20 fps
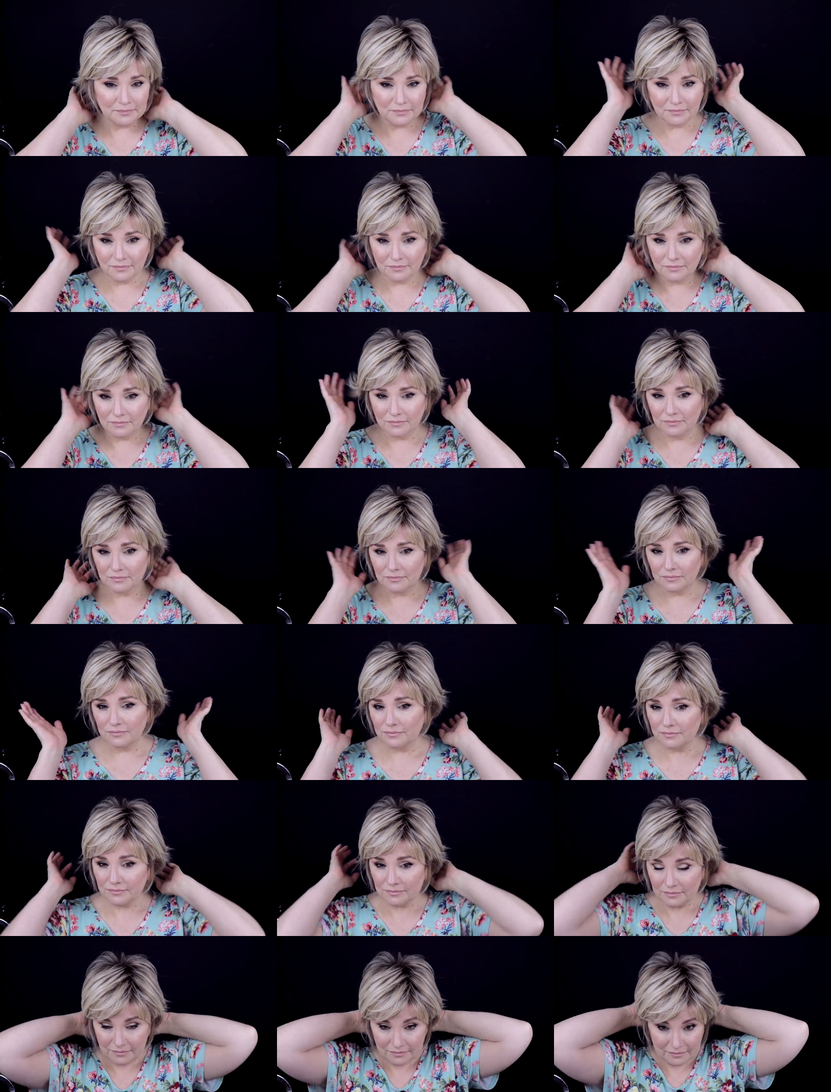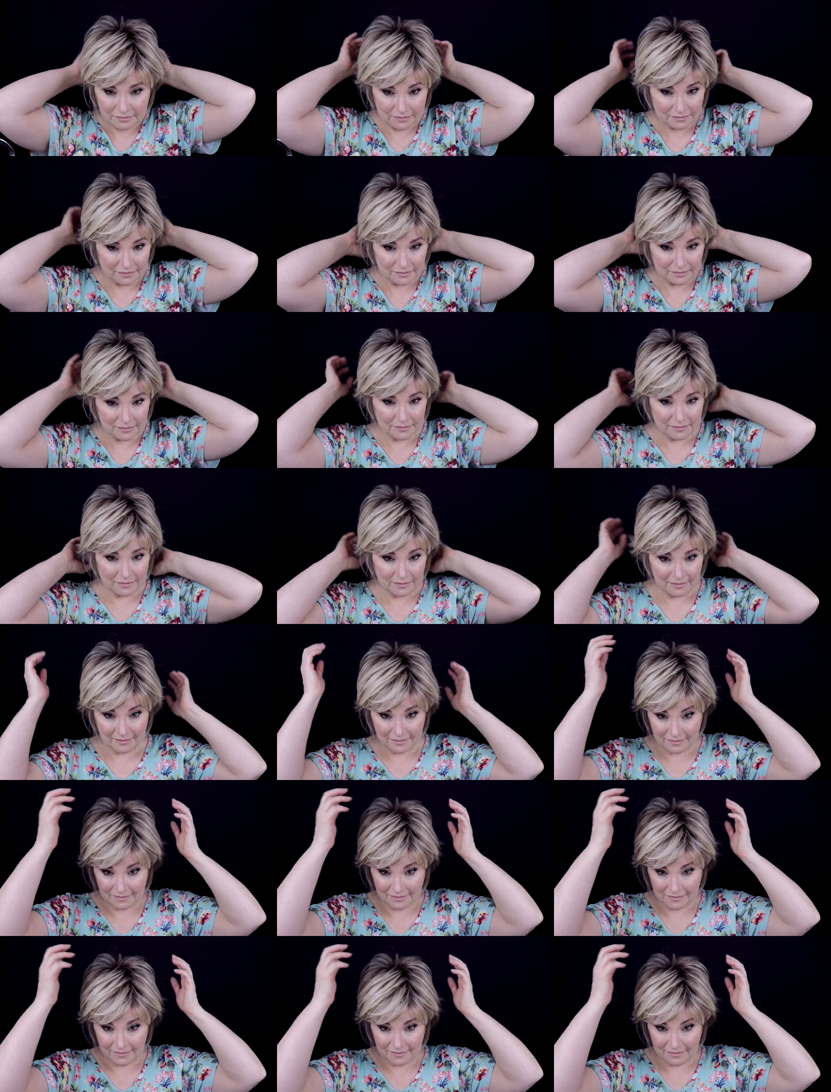Nothing is said.